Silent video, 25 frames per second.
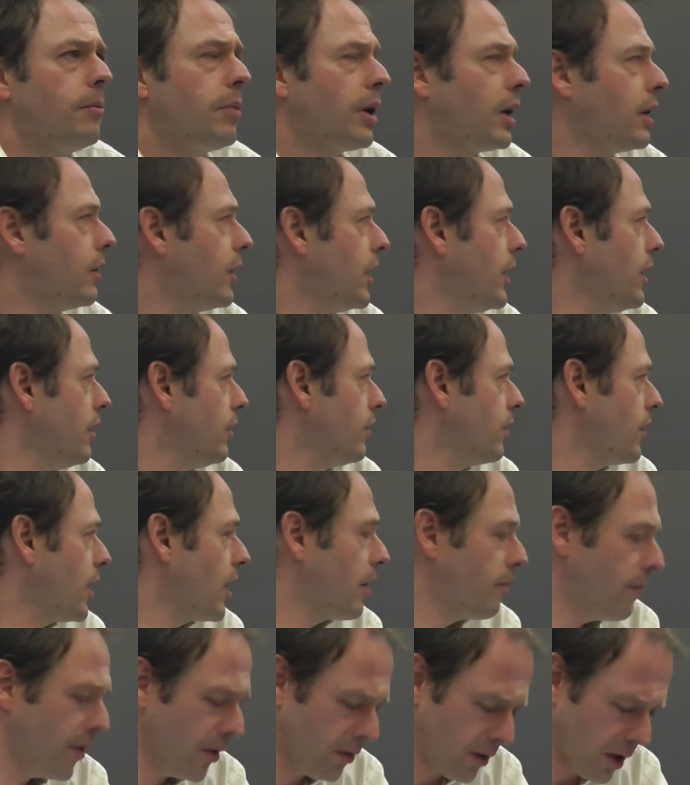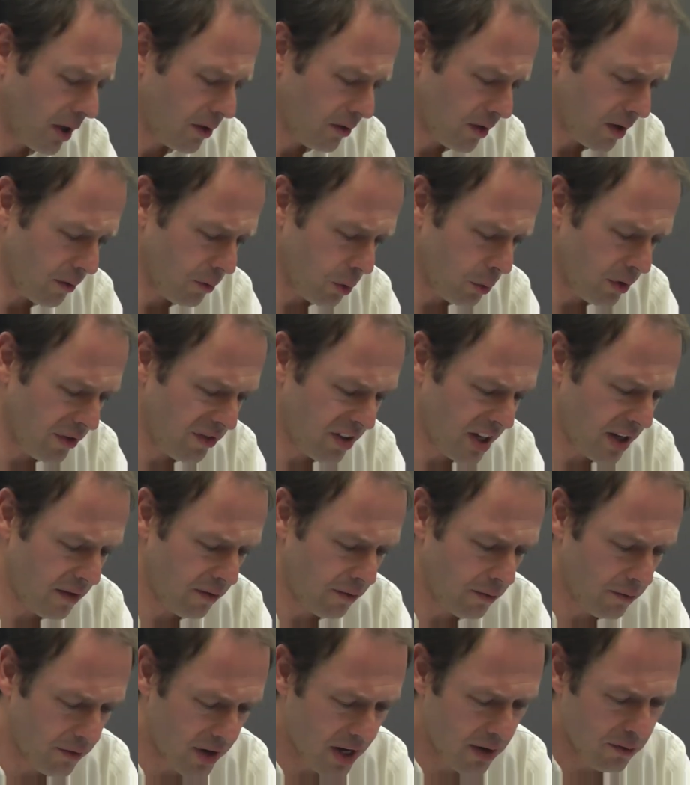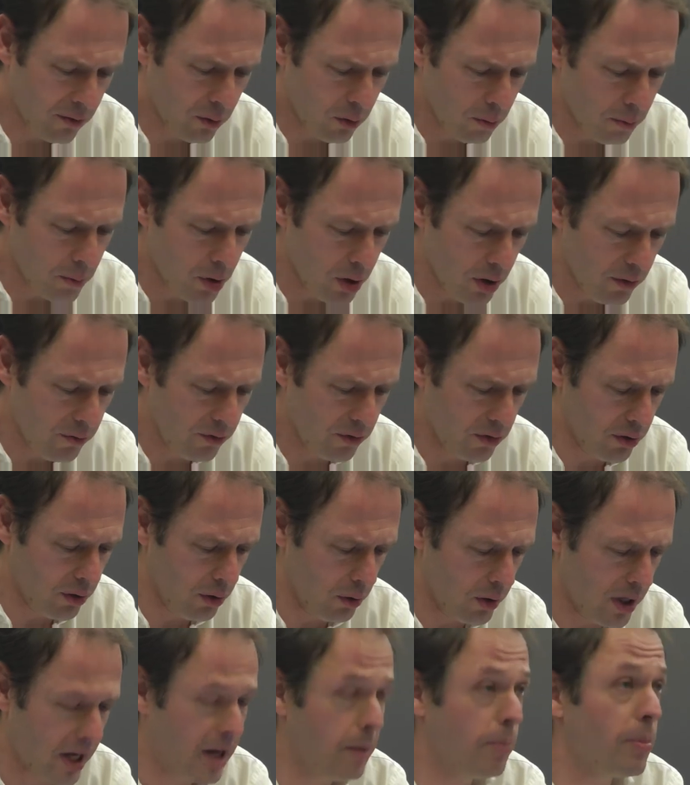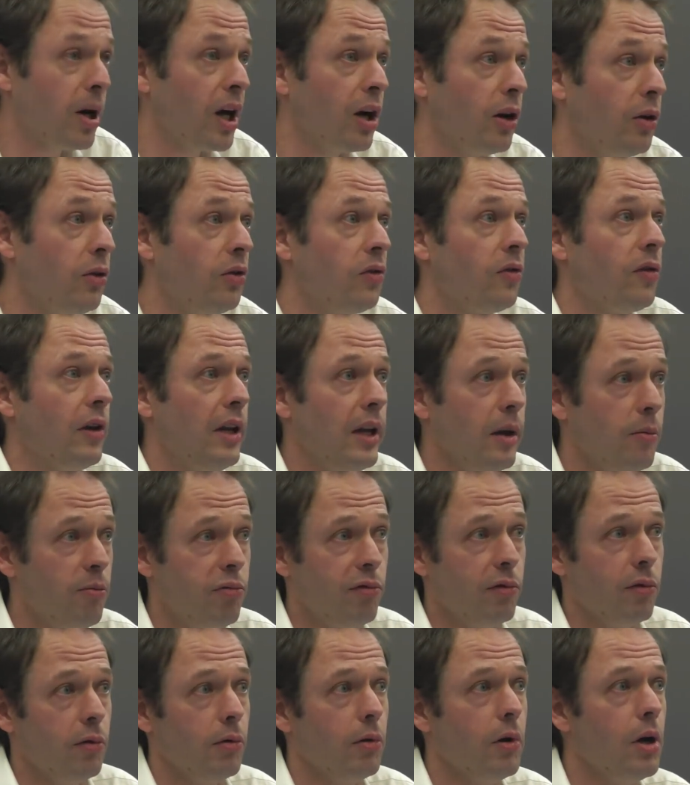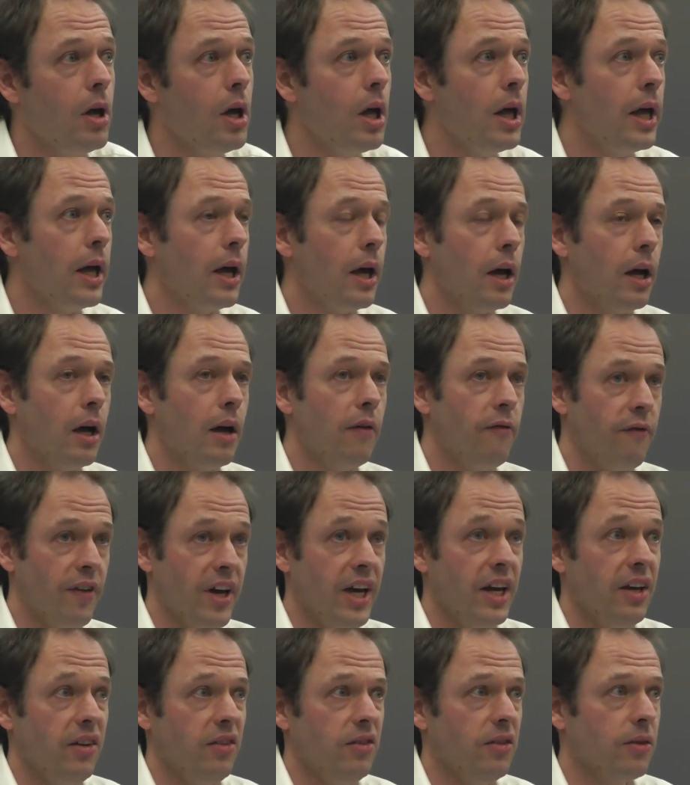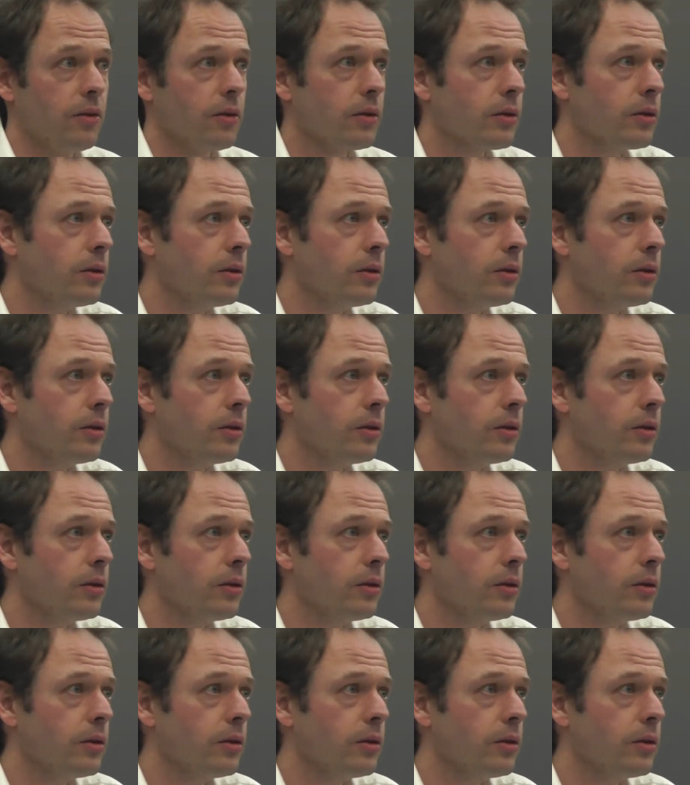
but is this idea that we then therefore move to a post-liberal phase.